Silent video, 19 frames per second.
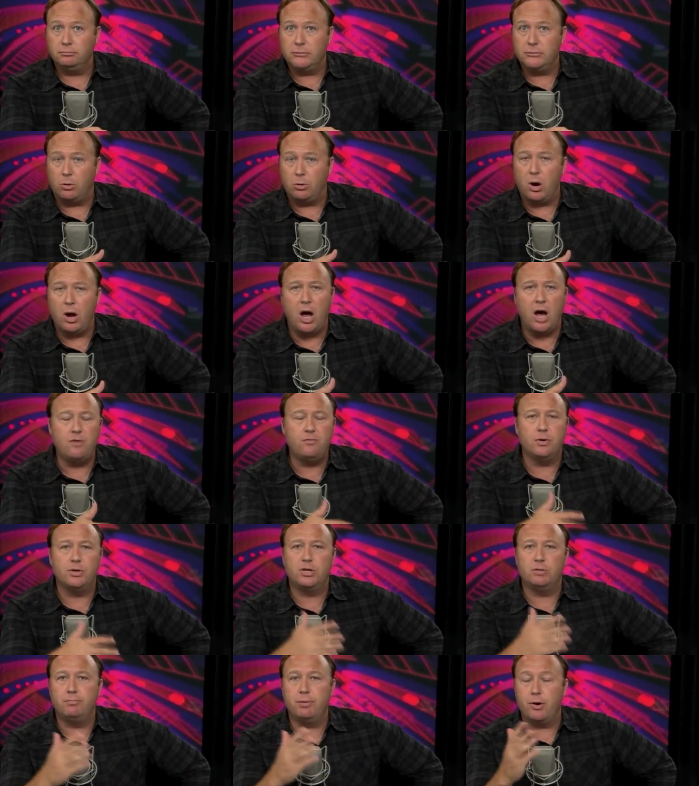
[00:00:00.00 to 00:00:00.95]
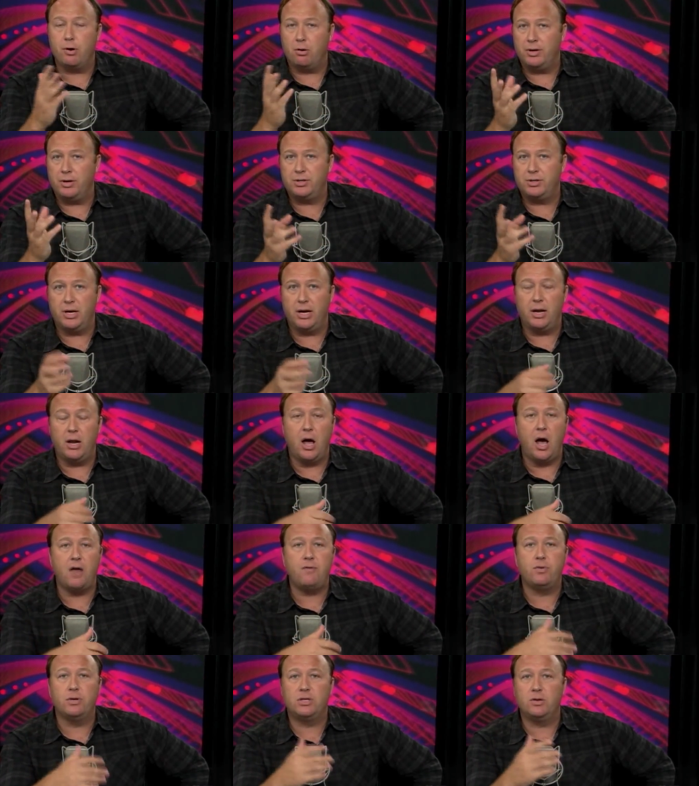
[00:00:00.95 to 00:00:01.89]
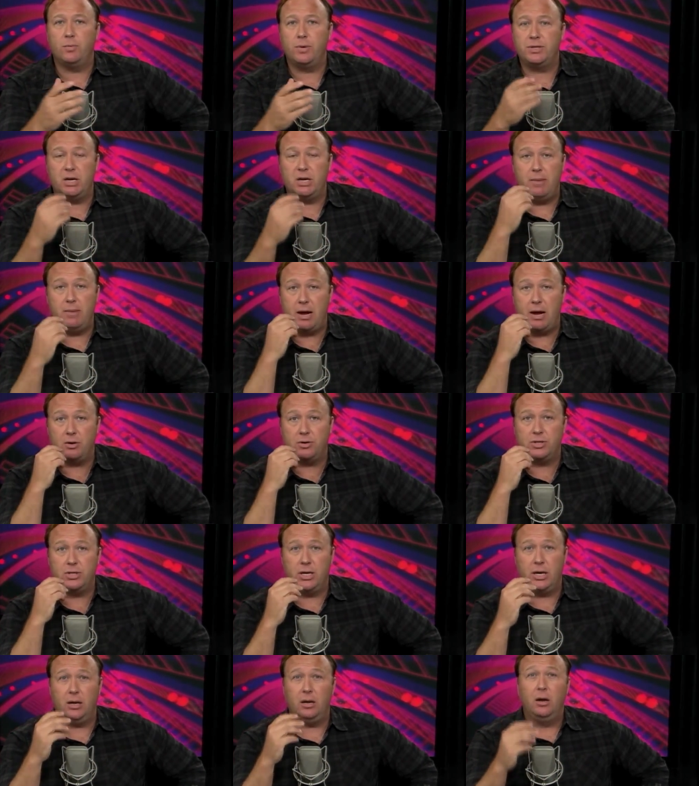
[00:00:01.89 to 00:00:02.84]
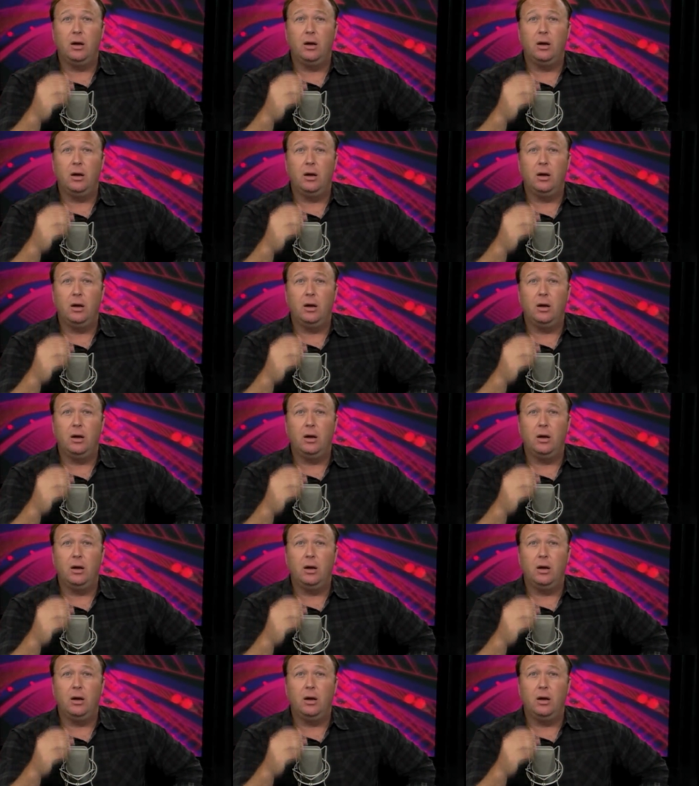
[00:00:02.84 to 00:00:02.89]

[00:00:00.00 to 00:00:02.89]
There were hundreds of breweries then, hundreds of whiskey makers then.